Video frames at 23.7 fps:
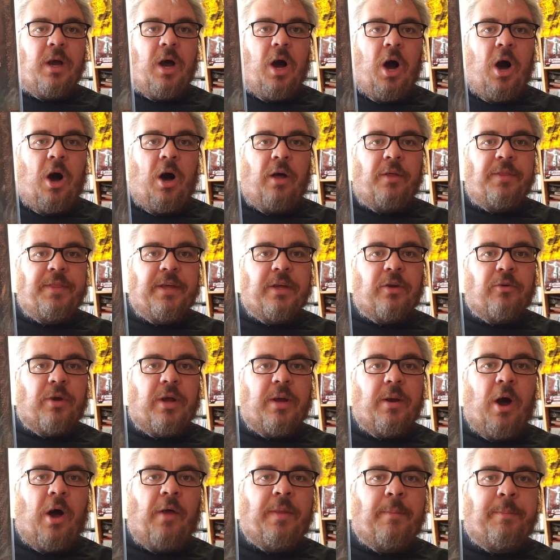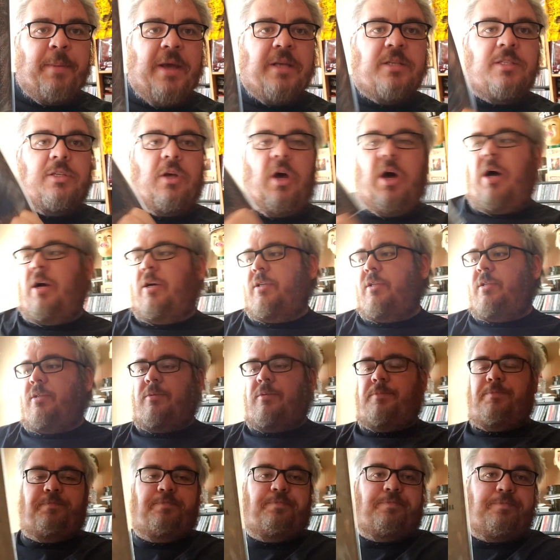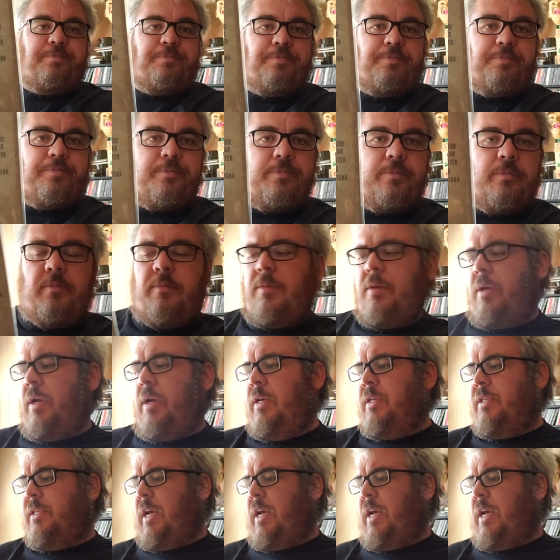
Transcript: all the best songs. There's